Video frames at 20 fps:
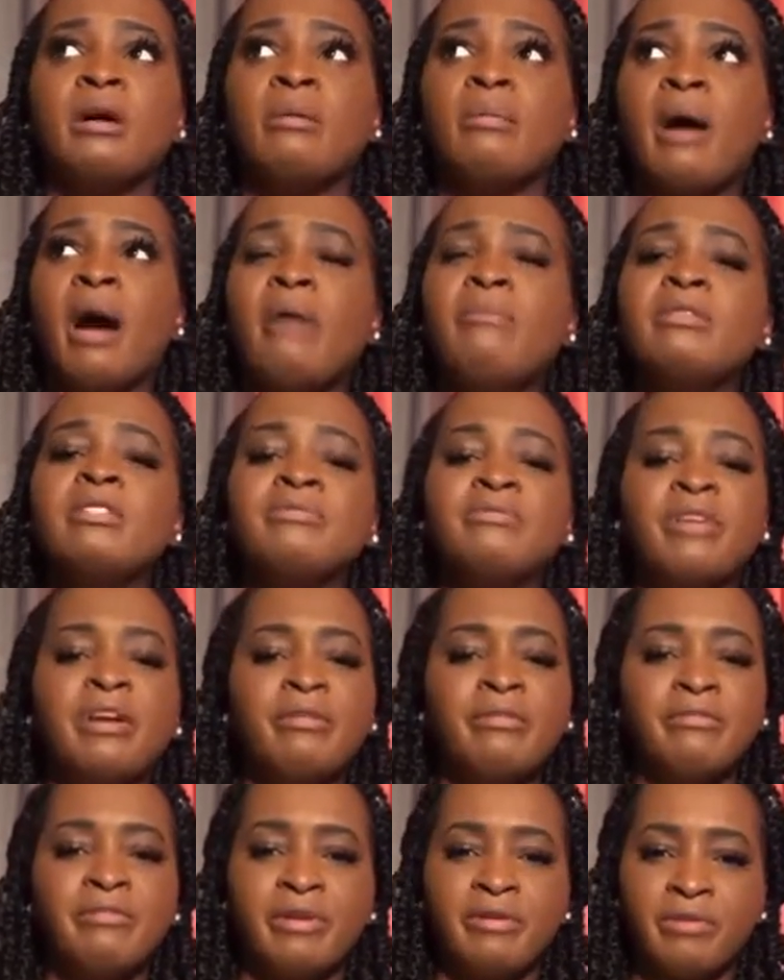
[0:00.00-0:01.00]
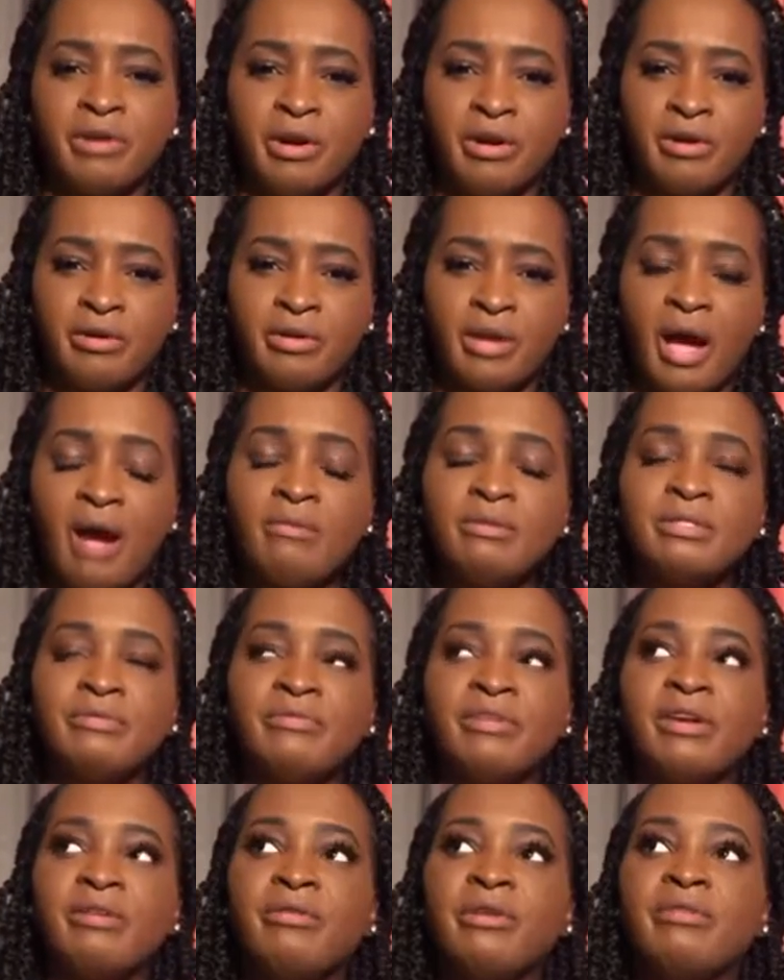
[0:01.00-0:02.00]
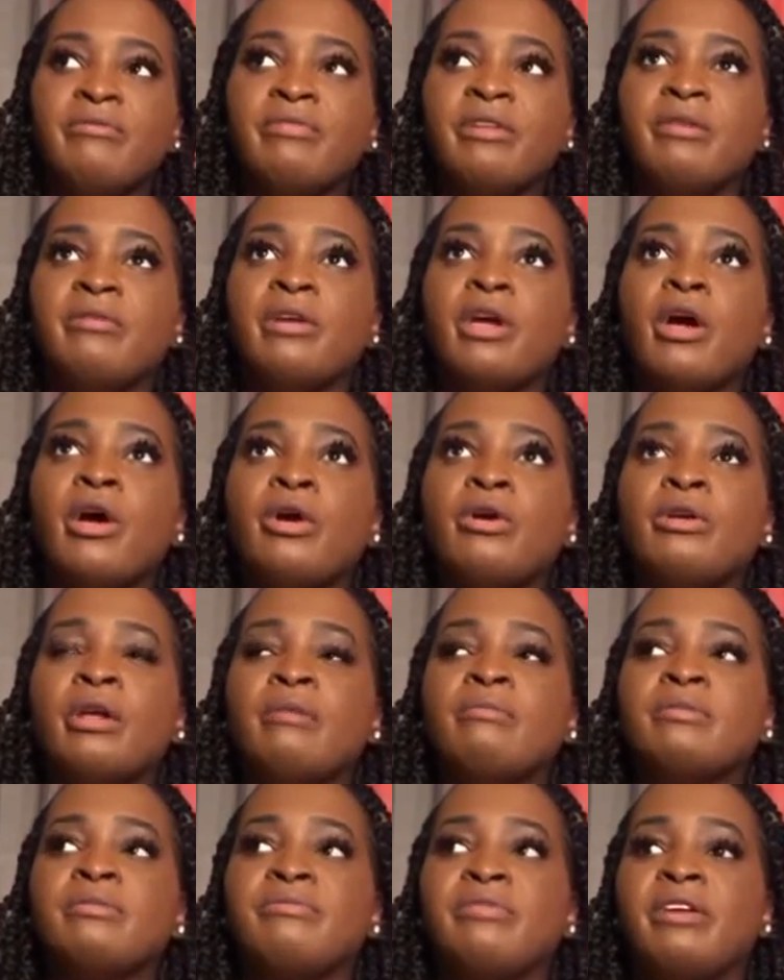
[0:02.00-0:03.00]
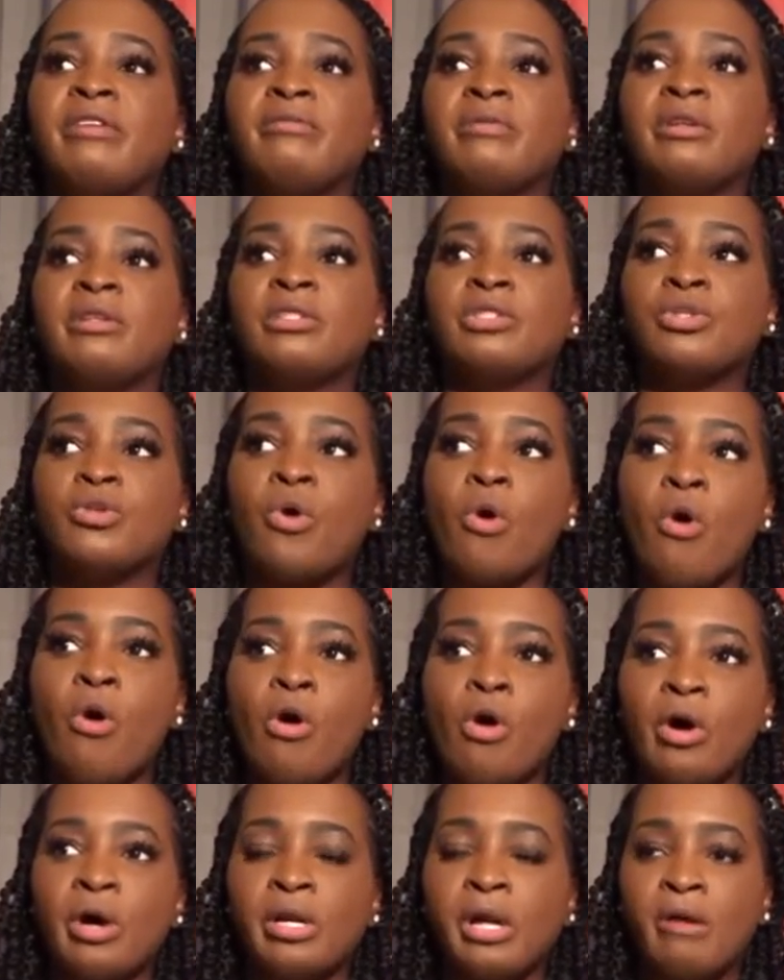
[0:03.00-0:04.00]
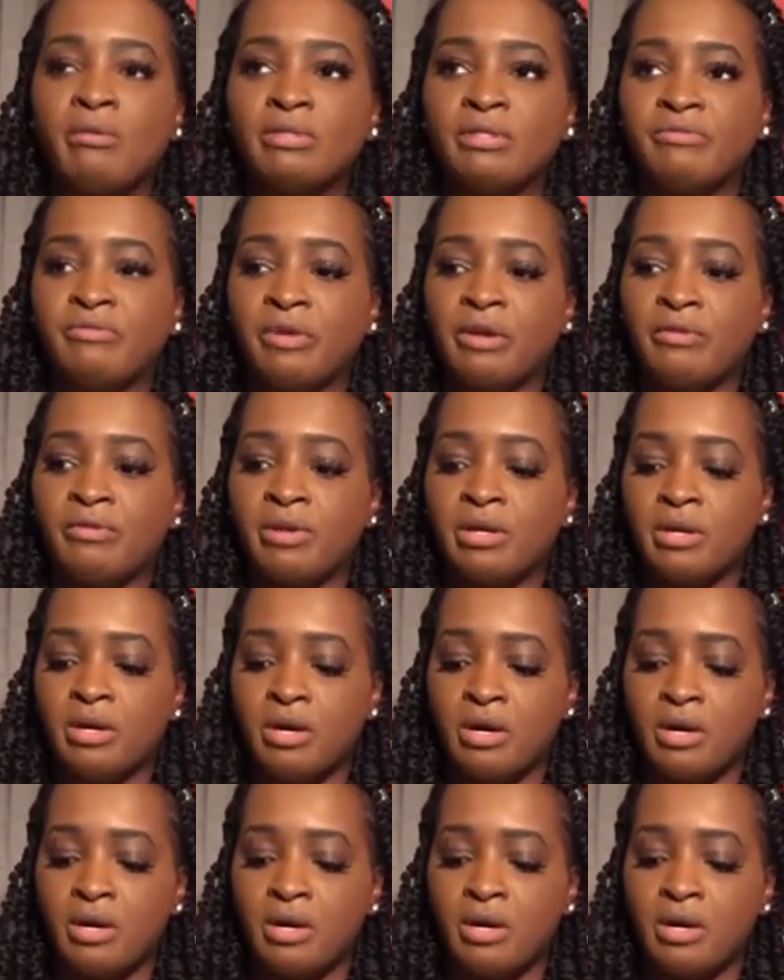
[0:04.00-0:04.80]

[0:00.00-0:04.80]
I was very, very hurt. I was very, very hurt. I was very scarred. I was very